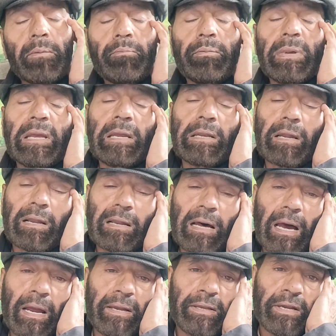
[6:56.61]
Mean
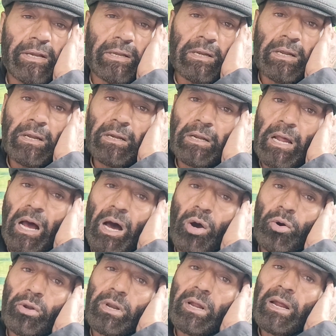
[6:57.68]
write it
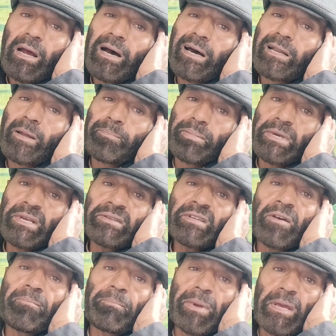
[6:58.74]
down on a piece
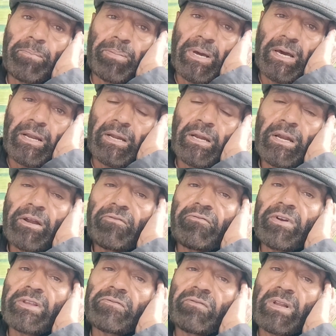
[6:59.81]
of paper which